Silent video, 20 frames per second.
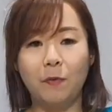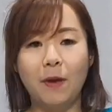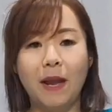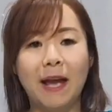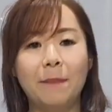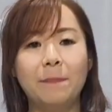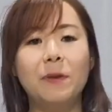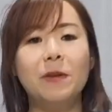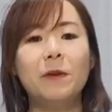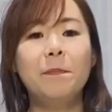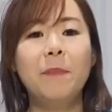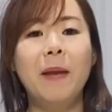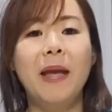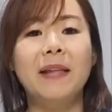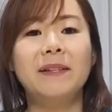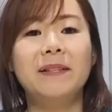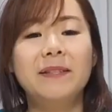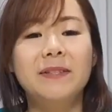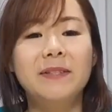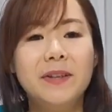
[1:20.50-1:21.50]
grab your
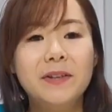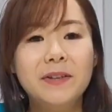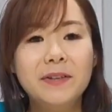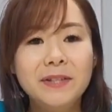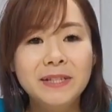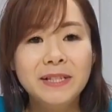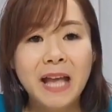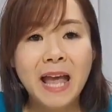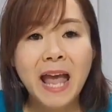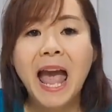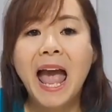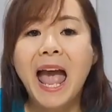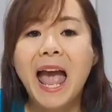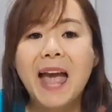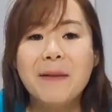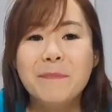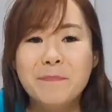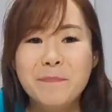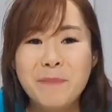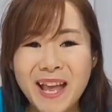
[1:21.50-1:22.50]
pencils
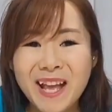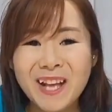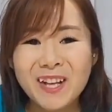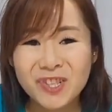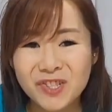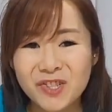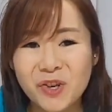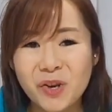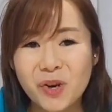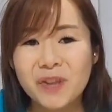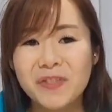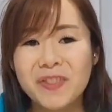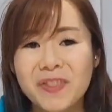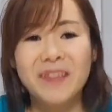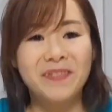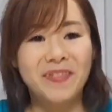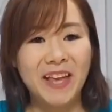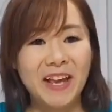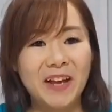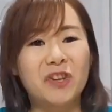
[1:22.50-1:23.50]
and make sure
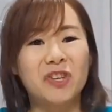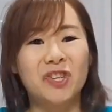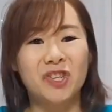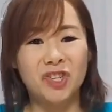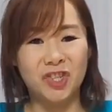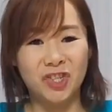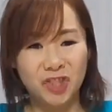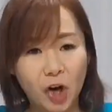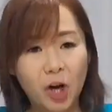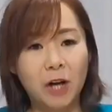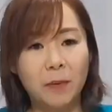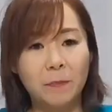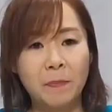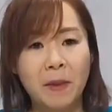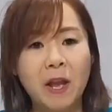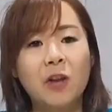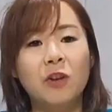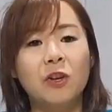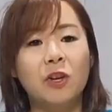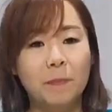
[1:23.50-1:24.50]
that they are
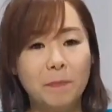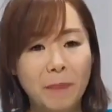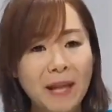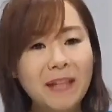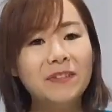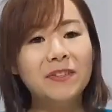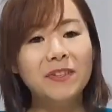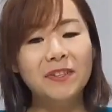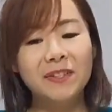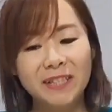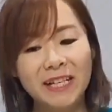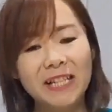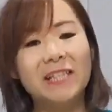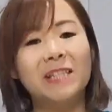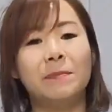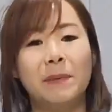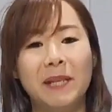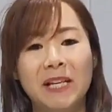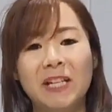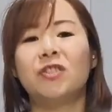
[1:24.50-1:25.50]
sharp. Your pencils
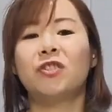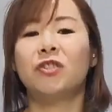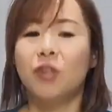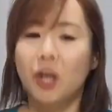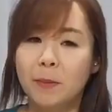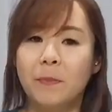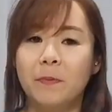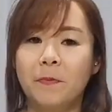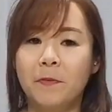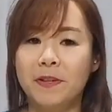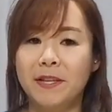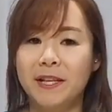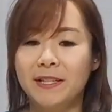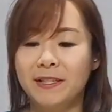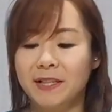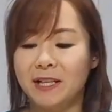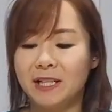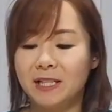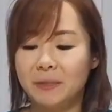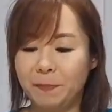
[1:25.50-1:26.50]
need to be sharp for
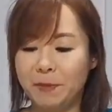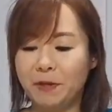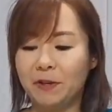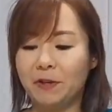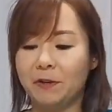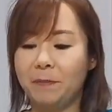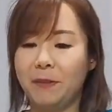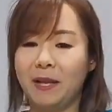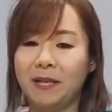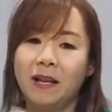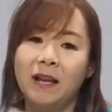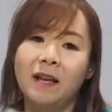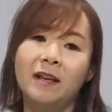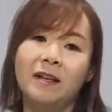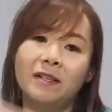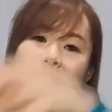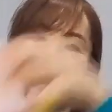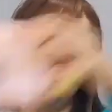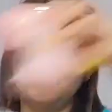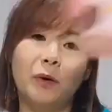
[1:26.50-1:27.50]
this experiment.
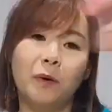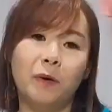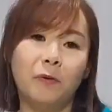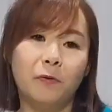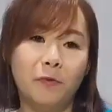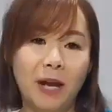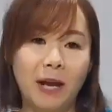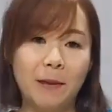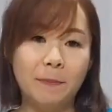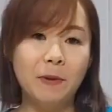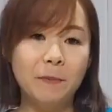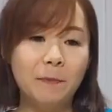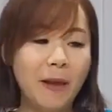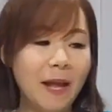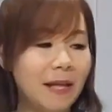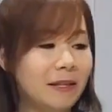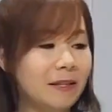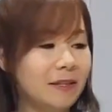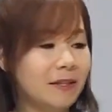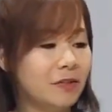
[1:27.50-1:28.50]
So grab your
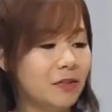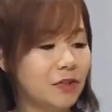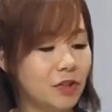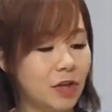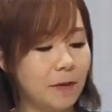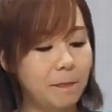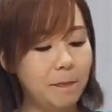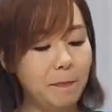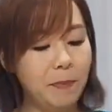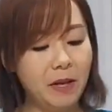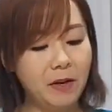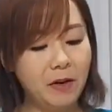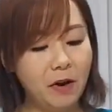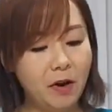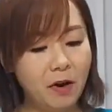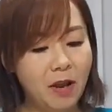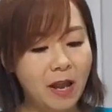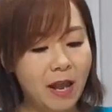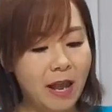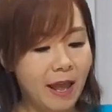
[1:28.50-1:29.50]
pencil
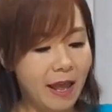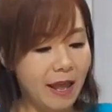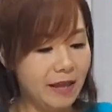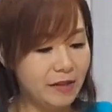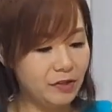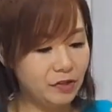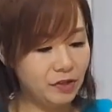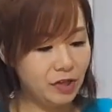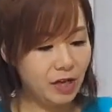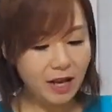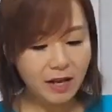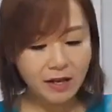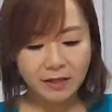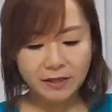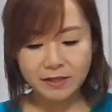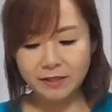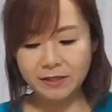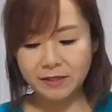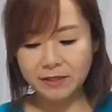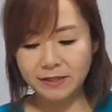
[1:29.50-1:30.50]
sharpener and
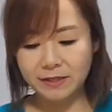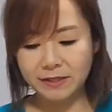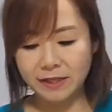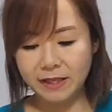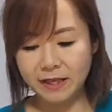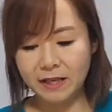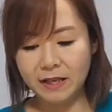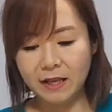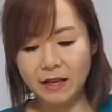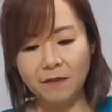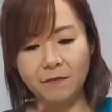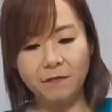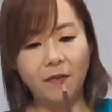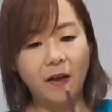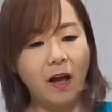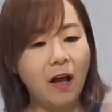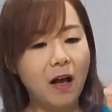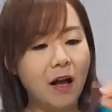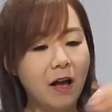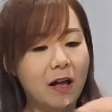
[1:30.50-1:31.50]
check to see
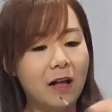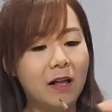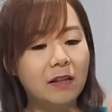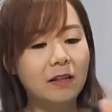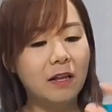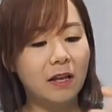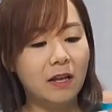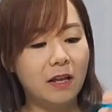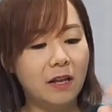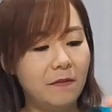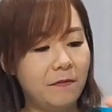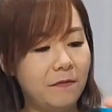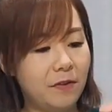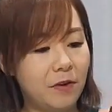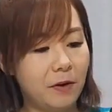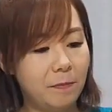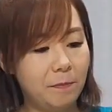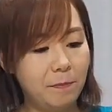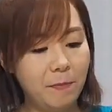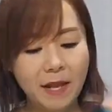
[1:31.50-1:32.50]
if all
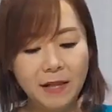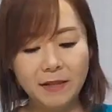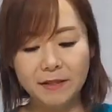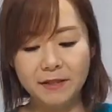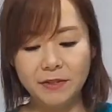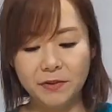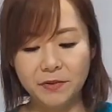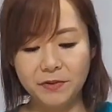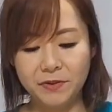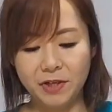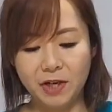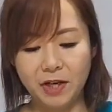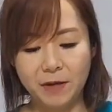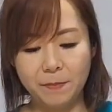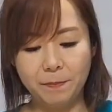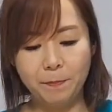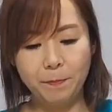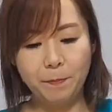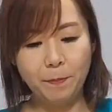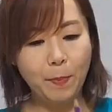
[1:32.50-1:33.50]
of your pencils
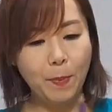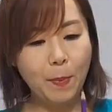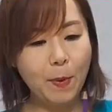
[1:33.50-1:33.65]
are